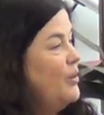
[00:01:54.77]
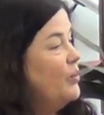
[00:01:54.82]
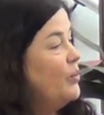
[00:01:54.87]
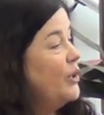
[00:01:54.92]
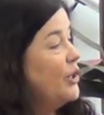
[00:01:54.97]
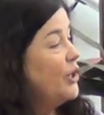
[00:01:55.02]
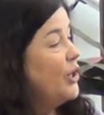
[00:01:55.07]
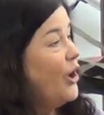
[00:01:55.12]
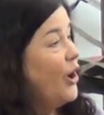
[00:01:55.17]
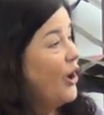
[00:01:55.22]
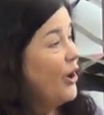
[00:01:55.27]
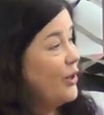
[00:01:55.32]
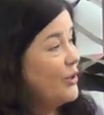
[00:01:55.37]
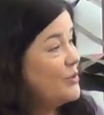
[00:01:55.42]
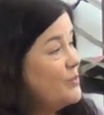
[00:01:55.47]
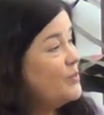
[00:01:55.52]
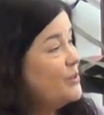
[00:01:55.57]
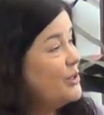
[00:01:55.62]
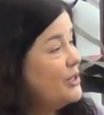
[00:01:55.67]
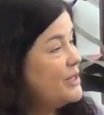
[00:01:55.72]
when
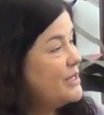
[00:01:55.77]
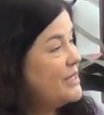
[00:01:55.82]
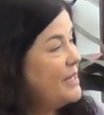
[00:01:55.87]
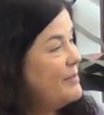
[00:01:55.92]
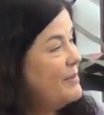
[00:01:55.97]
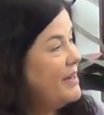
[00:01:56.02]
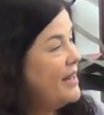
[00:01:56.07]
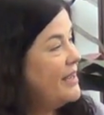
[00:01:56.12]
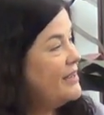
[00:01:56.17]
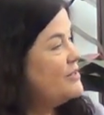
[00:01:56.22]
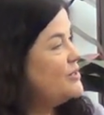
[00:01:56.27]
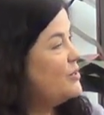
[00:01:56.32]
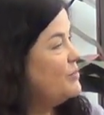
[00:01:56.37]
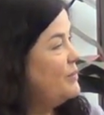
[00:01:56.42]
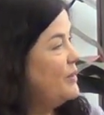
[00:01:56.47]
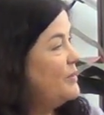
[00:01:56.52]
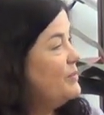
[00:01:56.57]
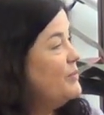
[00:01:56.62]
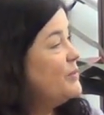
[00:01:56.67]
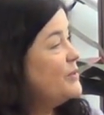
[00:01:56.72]
cars were just coming out, so
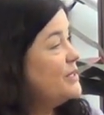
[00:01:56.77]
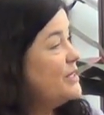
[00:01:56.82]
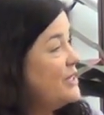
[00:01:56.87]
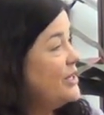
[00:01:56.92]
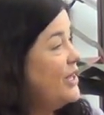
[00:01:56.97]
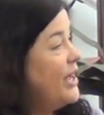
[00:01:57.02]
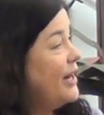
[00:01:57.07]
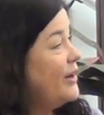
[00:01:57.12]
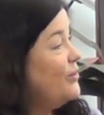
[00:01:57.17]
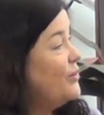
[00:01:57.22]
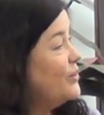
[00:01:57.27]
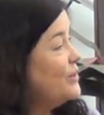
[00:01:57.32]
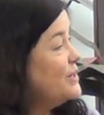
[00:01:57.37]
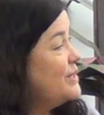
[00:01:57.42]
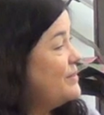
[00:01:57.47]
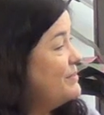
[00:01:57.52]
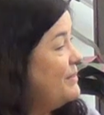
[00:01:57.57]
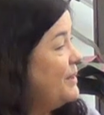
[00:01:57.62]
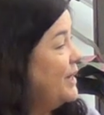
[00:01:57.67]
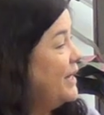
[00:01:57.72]
people still had horse
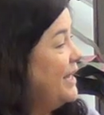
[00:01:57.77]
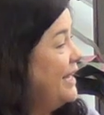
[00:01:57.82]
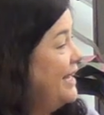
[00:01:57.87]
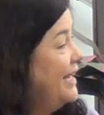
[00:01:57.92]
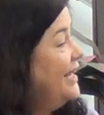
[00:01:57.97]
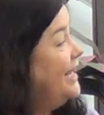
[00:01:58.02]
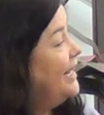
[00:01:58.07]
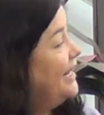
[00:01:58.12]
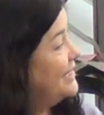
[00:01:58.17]
and buggy,